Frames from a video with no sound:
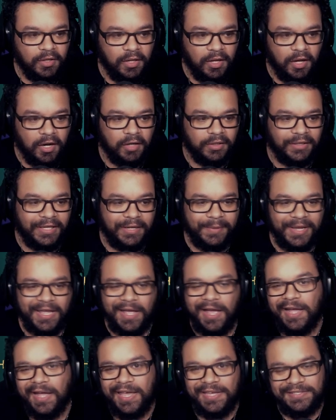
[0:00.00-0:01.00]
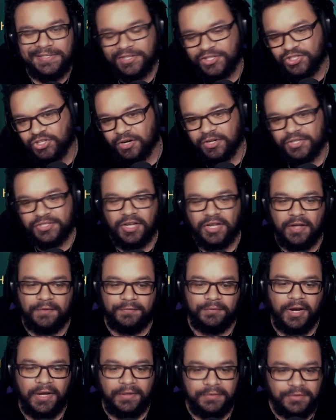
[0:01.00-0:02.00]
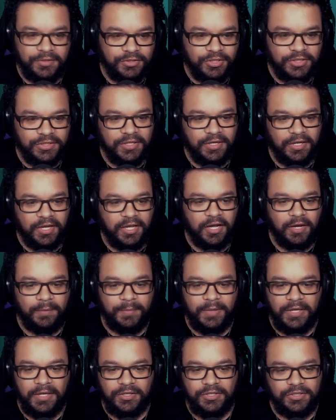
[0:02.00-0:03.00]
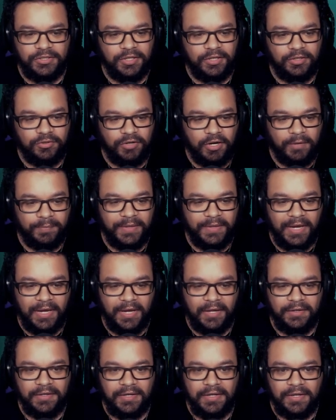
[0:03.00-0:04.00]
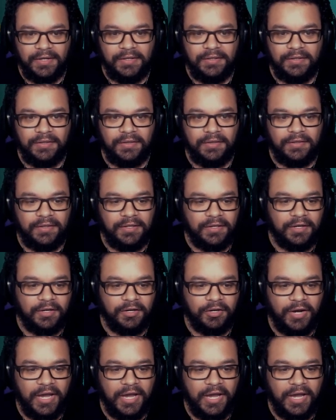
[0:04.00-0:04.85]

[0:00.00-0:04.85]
our Lady Mikage is going to start us off, right? So she's going to come in. She's going to drop that her